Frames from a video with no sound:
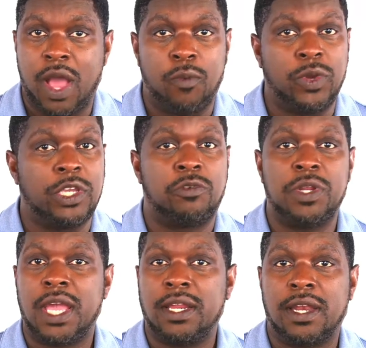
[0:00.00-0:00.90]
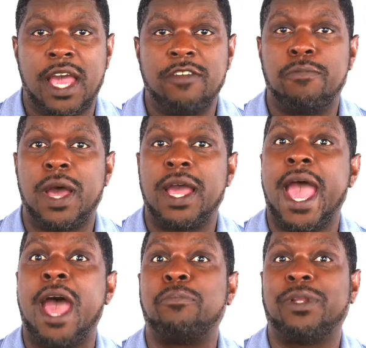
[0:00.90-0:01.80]
We create life by
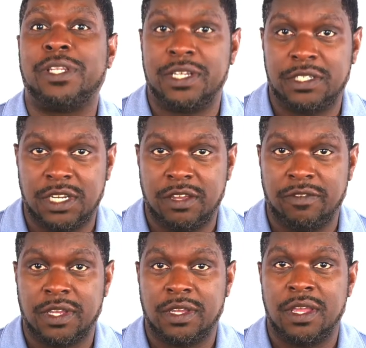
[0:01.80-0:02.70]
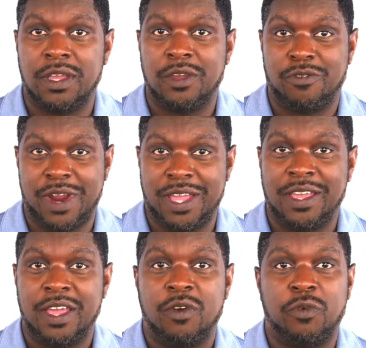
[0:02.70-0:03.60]
happily achieving,
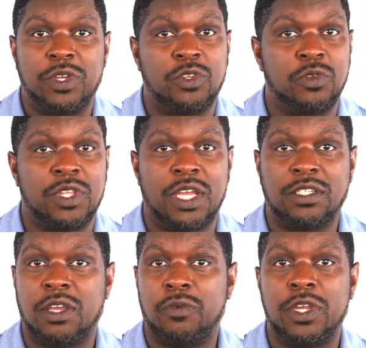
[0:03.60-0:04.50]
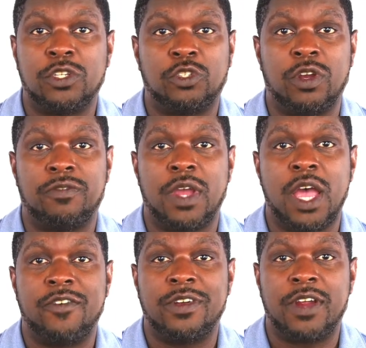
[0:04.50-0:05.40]
right? We do things that we enjoy
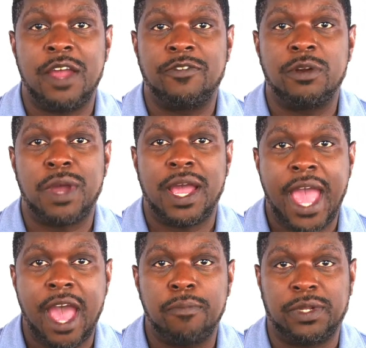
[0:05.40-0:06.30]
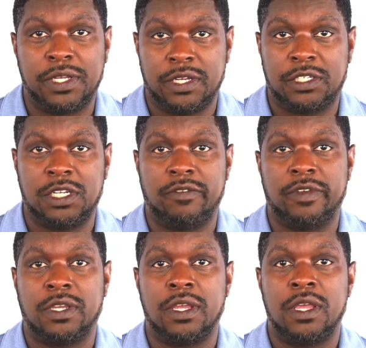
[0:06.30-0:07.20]
forever by happily
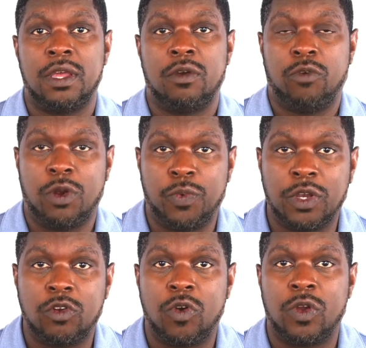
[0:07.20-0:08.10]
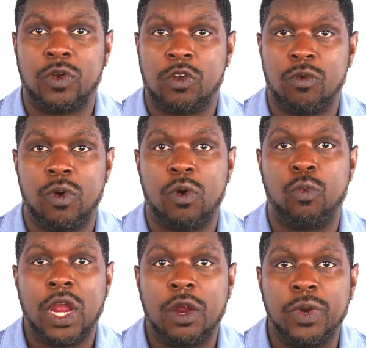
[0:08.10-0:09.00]
achieving. Where we're
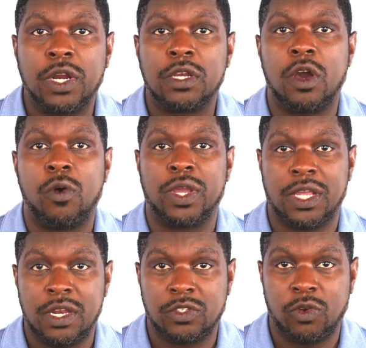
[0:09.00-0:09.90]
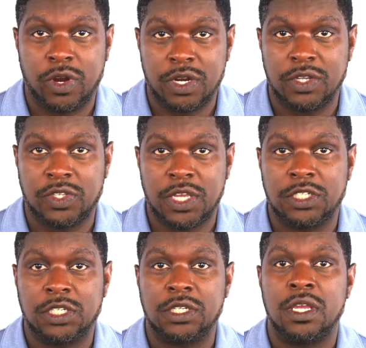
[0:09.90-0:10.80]
going in this
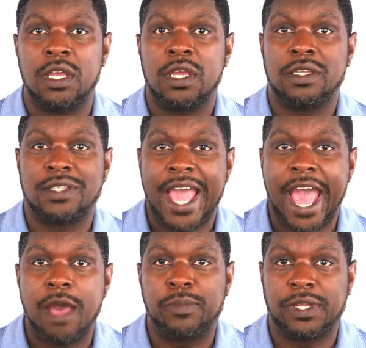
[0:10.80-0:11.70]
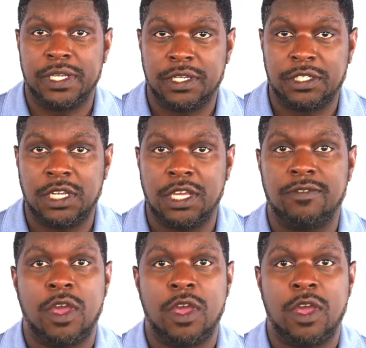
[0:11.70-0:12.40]
organization is to happily achieve.